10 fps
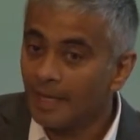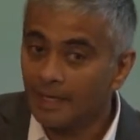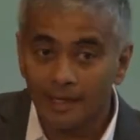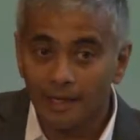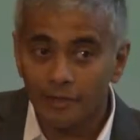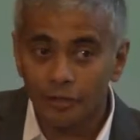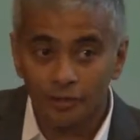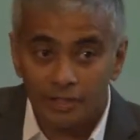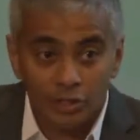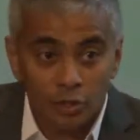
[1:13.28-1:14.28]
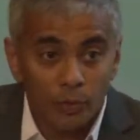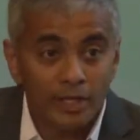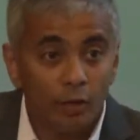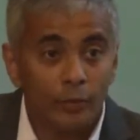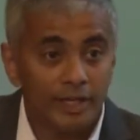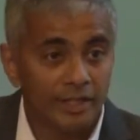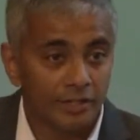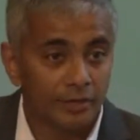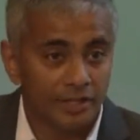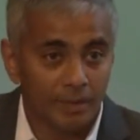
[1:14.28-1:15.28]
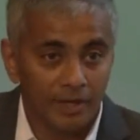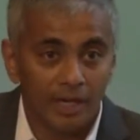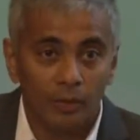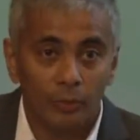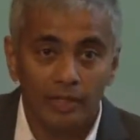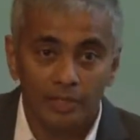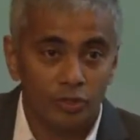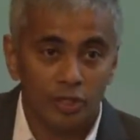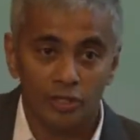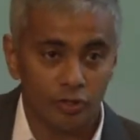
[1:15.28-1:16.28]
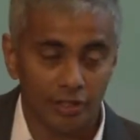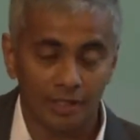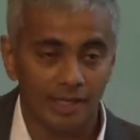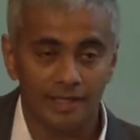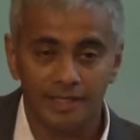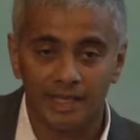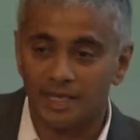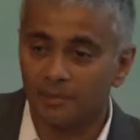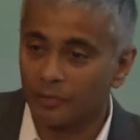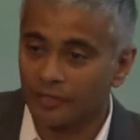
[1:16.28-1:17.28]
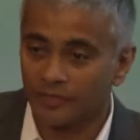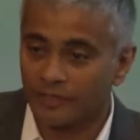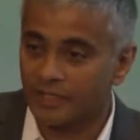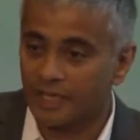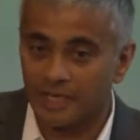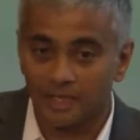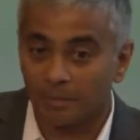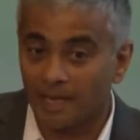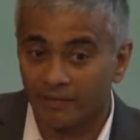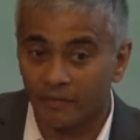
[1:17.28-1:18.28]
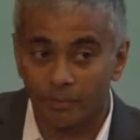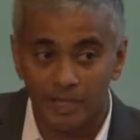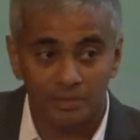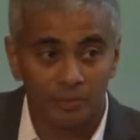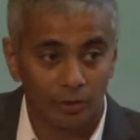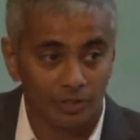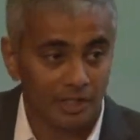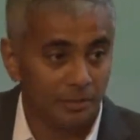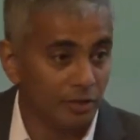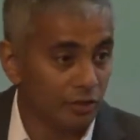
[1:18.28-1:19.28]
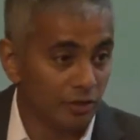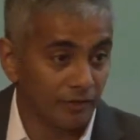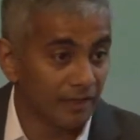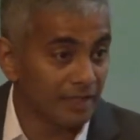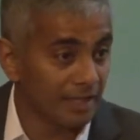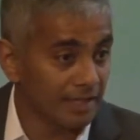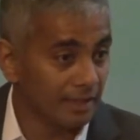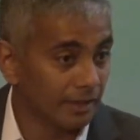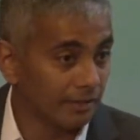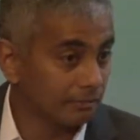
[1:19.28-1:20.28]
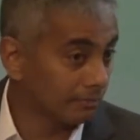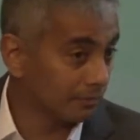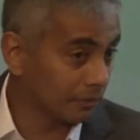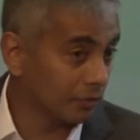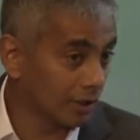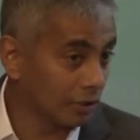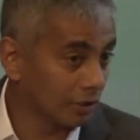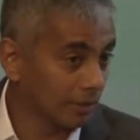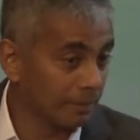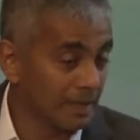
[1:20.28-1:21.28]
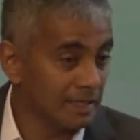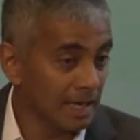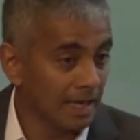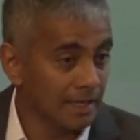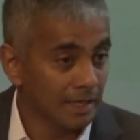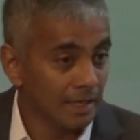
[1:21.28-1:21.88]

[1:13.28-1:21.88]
In a large organization, we know we need to do something. Our world is changing. Clients are getting more sophisticated. Platform-based models are emerging. Fintechs are trying to compete and